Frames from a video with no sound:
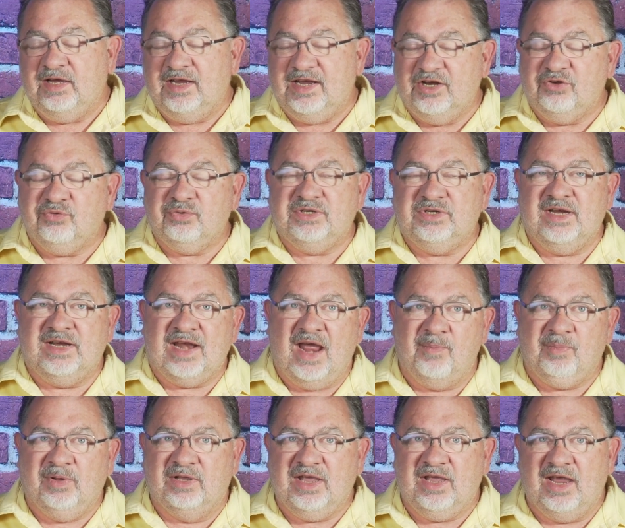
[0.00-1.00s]
interesting
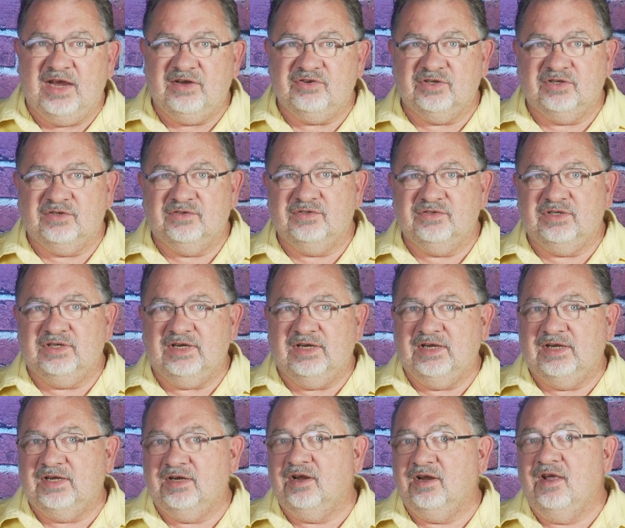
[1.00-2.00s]
applications
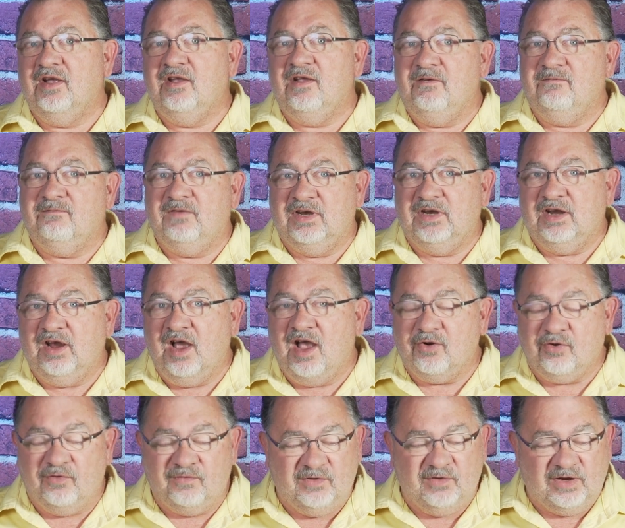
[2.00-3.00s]
in
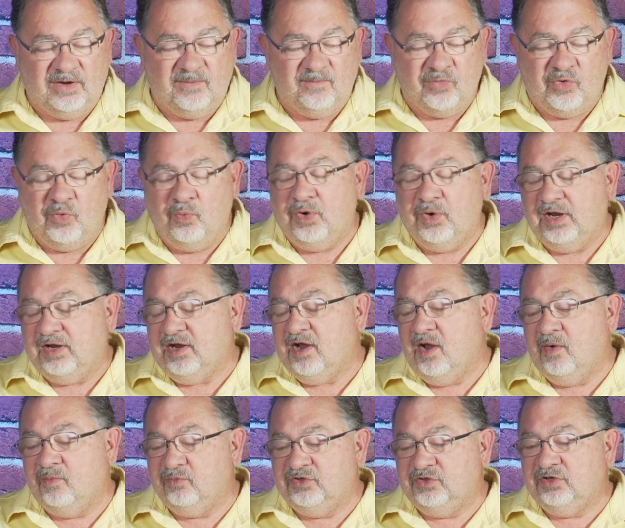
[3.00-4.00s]
videography when it
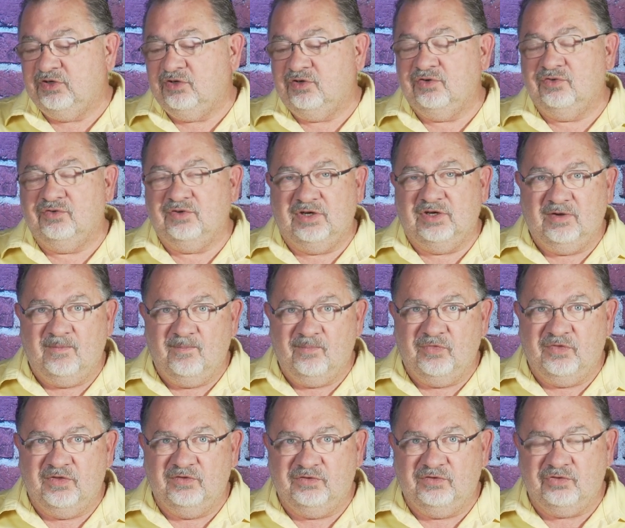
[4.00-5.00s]
comes to using
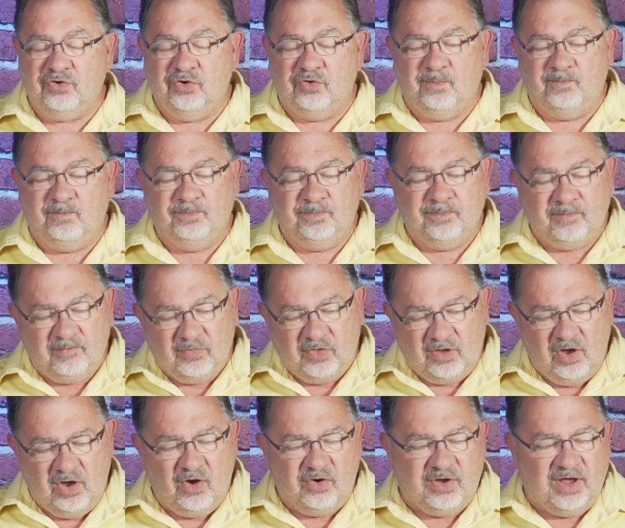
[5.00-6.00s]
the zoom.
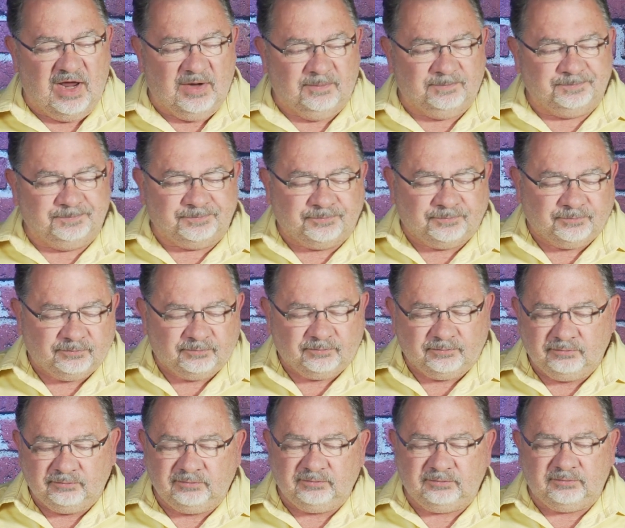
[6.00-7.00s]
Okay,
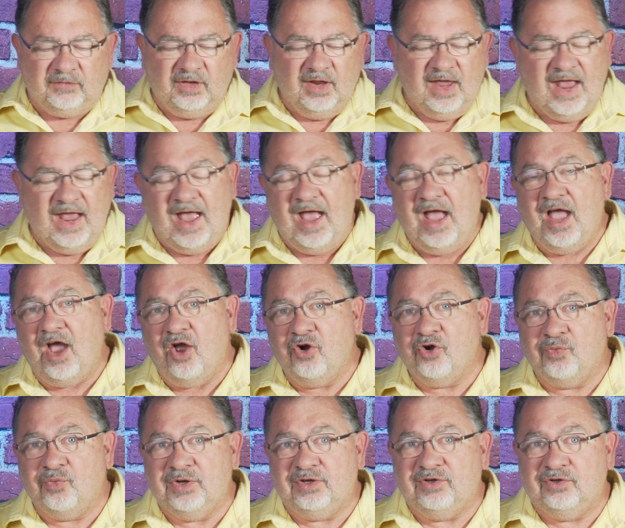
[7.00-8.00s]
how
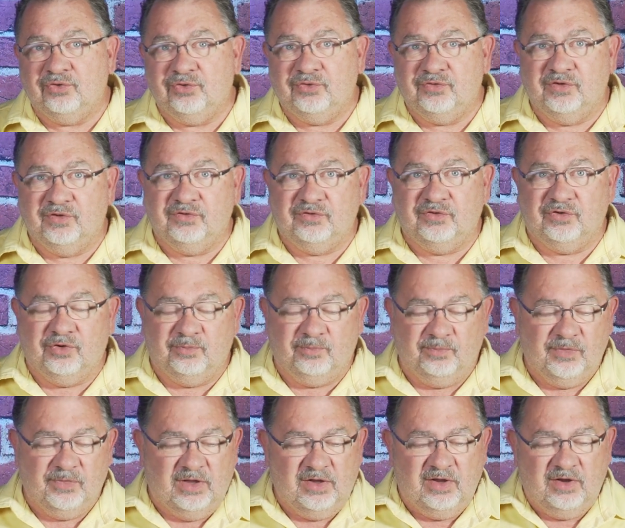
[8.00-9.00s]
do we use the zoom?
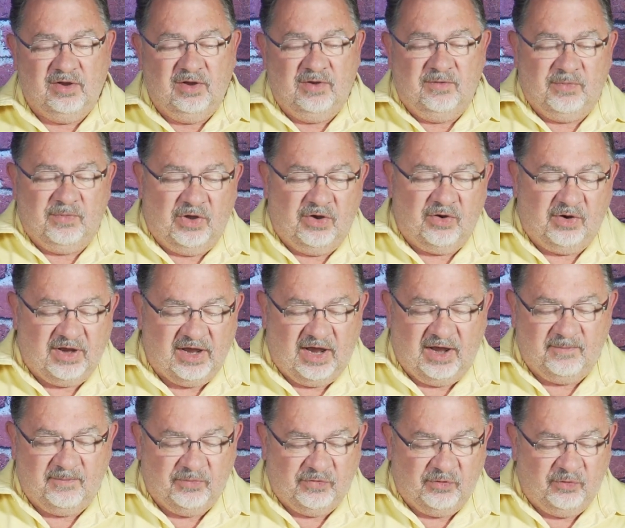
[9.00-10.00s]

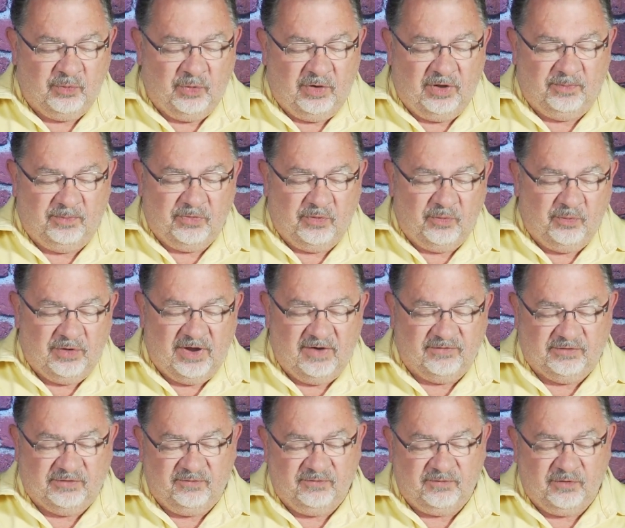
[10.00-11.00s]
Okay, well, we have
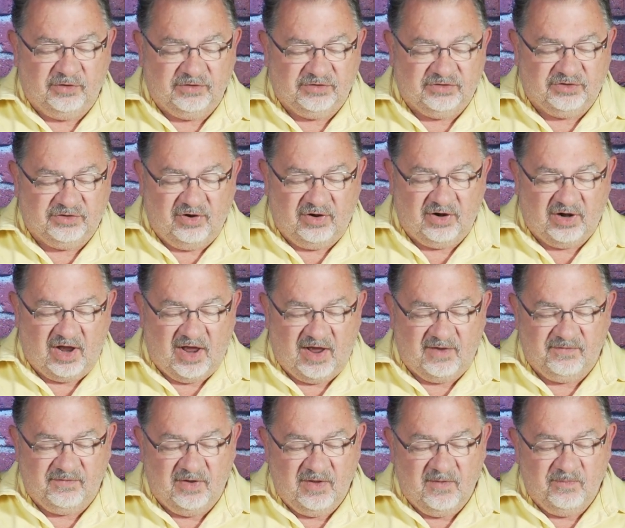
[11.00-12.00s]
to first start
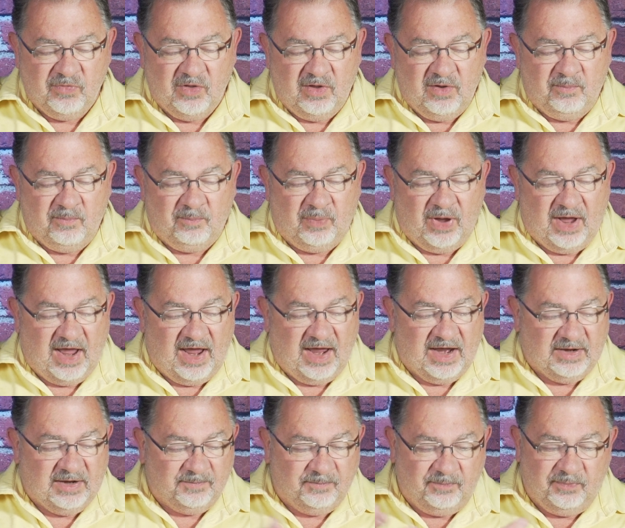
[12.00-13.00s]
off
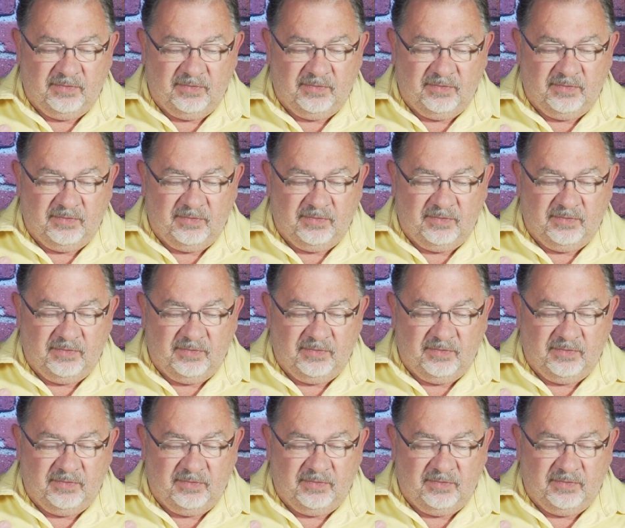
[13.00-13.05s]
by